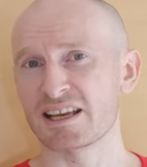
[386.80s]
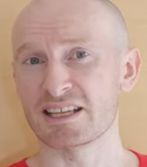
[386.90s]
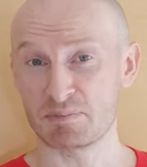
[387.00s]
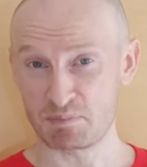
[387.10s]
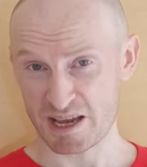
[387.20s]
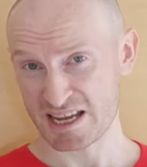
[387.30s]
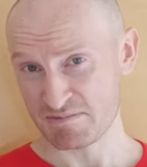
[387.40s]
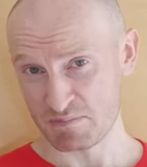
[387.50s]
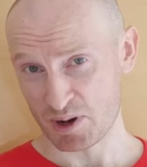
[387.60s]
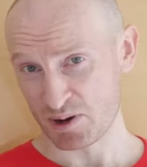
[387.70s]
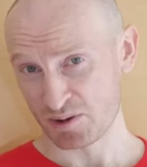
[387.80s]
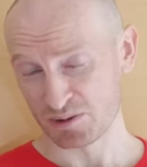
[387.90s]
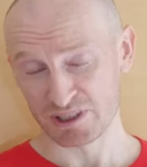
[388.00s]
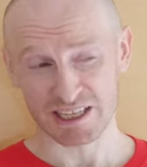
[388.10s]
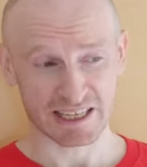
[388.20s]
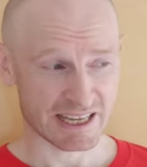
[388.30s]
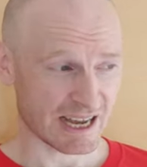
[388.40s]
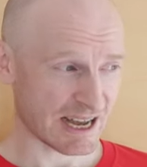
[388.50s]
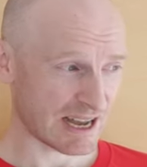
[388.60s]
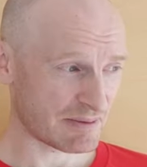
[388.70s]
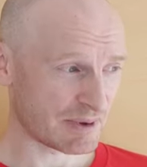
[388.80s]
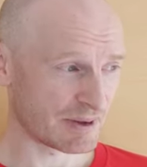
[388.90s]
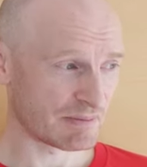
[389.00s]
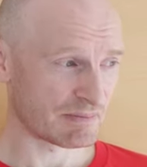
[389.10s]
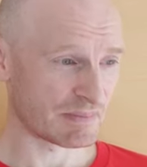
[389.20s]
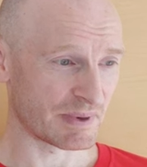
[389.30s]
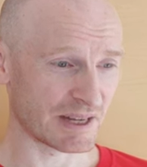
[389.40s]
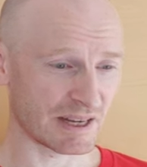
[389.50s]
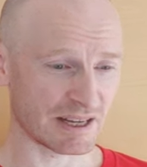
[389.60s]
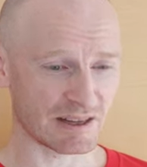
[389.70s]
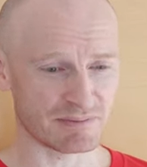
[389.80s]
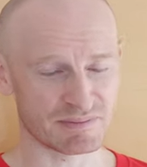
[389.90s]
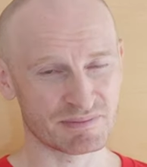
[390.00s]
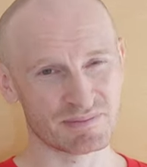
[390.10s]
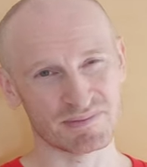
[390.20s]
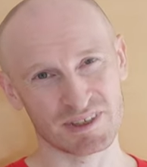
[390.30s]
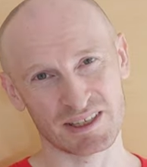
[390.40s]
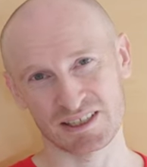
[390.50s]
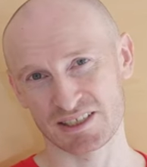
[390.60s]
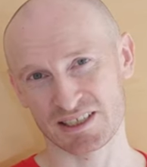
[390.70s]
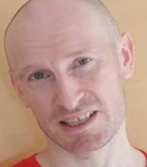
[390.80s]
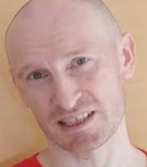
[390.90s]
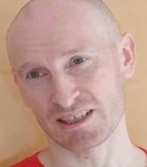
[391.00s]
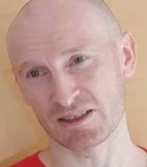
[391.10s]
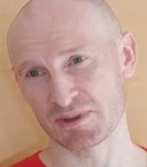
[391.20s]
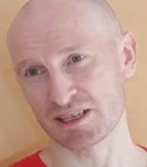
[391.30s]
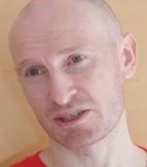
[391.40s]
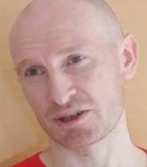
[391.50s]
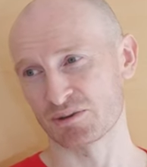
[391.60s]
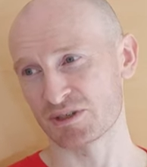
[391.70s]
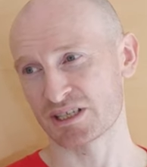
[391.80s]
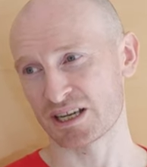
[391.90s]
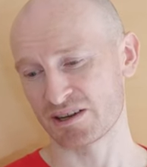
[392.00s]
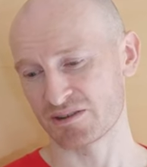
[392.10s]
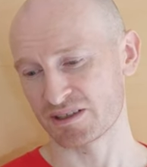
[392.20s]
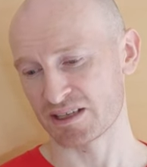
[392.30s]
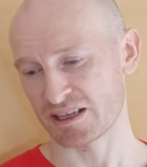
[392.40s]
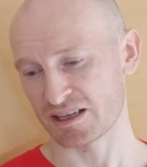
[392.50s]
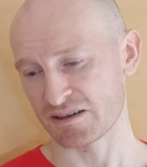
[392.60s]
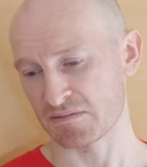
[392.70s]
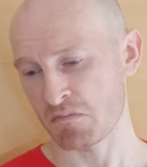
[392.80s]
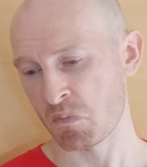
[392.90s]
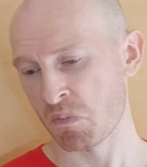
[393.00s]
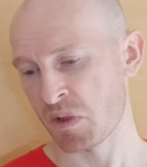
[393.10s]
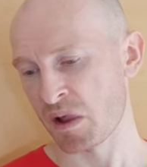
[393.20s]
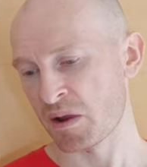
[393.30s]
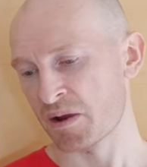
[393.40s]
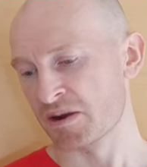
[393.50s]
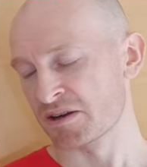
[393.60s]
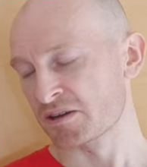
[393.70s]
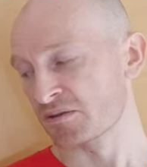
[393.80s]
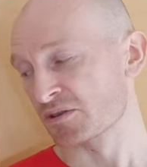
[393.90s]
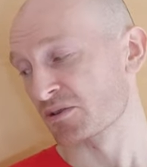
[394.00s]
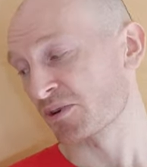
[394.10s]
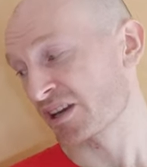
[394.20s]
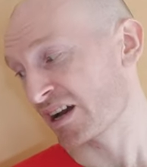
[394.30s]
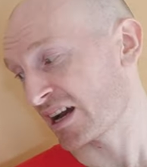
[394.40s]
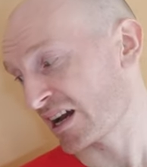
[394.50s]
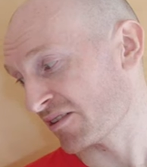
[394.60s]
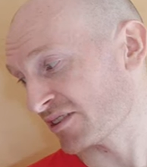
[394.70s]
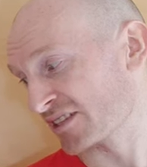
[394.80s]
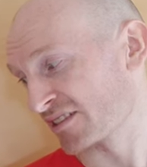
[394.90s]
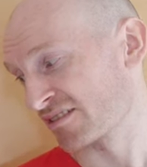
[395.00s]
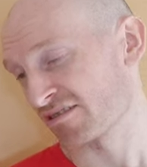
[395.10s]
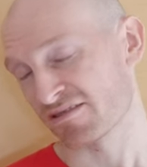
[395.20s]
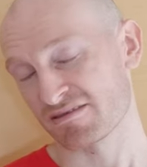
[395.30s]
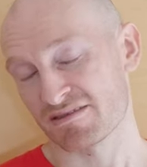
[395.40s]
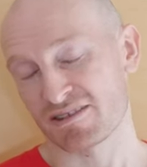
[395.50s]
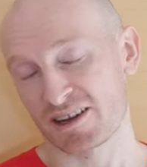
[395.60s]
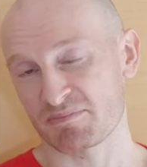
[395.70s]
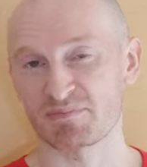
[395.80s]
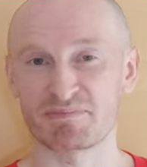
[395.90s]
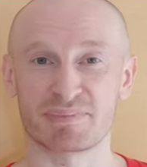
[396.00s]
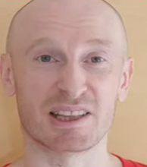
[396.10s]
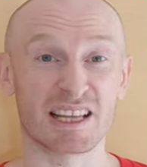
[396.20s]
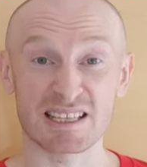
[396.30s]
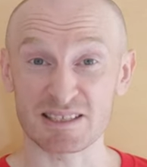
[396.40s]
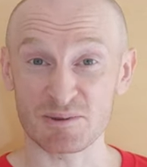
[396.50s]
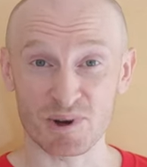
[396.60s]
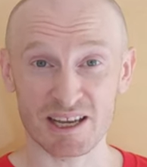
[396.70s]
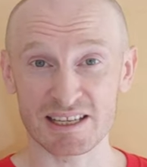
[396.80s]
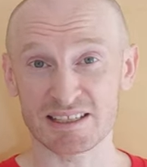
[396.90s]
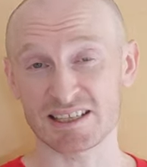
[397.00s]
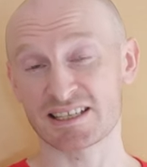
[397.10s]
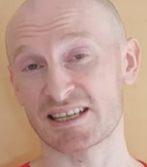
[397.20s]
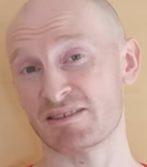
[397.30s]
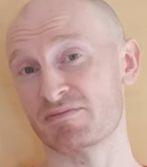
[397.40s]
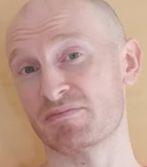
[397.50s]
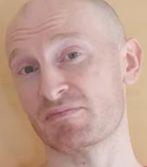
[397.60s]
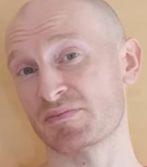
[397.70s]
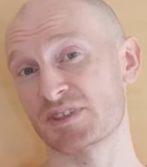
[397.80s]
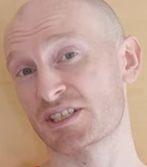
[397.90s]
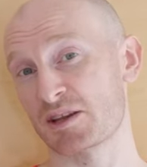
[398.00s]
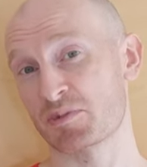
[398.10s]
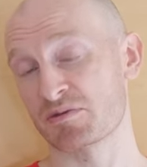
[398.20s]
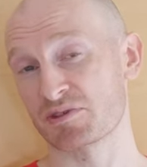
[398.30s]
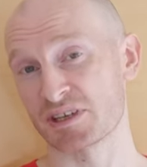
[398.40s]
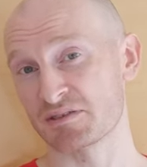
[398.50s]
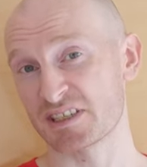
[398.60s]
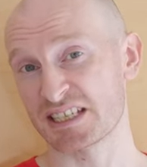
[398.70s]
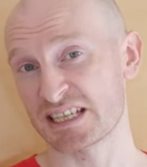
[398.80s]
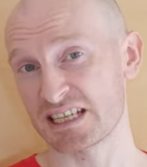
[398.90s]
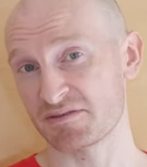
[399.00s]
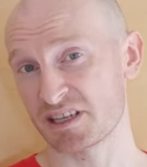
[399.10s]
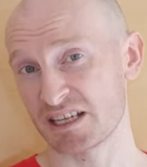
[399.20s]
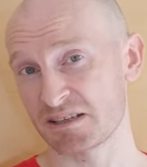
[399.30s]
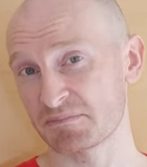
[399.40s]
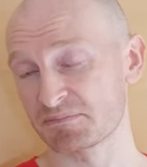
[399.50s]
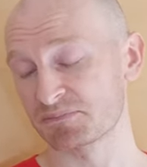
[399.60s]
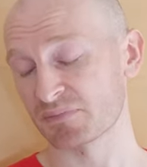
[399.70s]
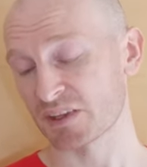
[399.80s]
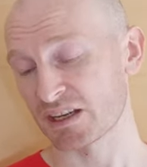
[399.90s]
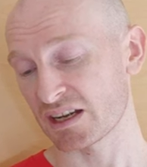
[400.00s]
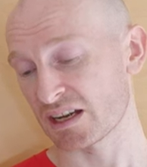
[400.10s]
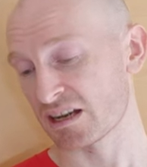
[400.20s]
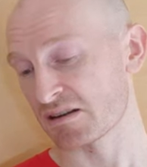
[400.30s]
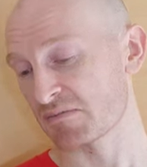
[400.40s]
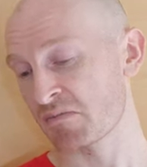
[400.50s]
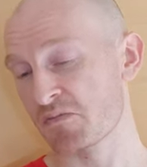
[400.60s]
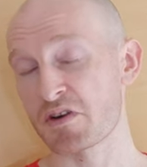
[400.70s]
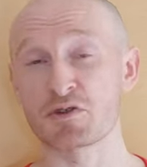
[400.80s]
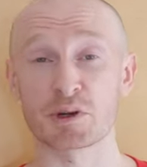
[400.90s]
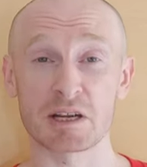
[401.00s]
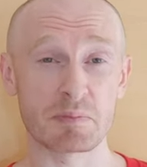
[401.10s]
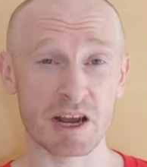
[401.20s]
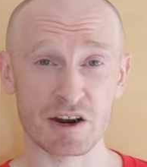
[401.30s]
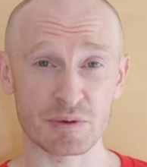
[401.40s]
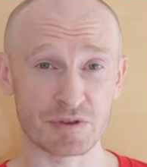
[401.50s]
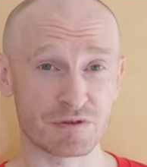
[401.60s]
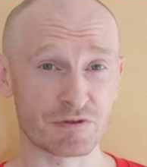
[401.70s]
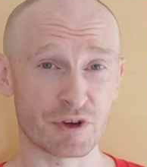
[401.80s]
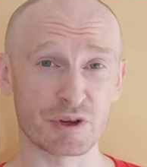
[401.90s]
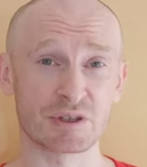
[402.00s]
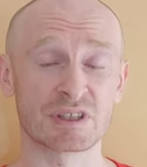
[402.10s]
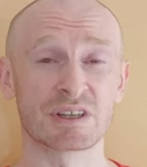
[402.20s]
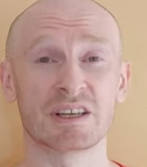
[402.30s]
It's big and bold like Cab, but um, just a little bit toned down. Um, so what you have is quite a pleasant wine to sit and sip in front of the T V. Um, if you're going to pair it with food,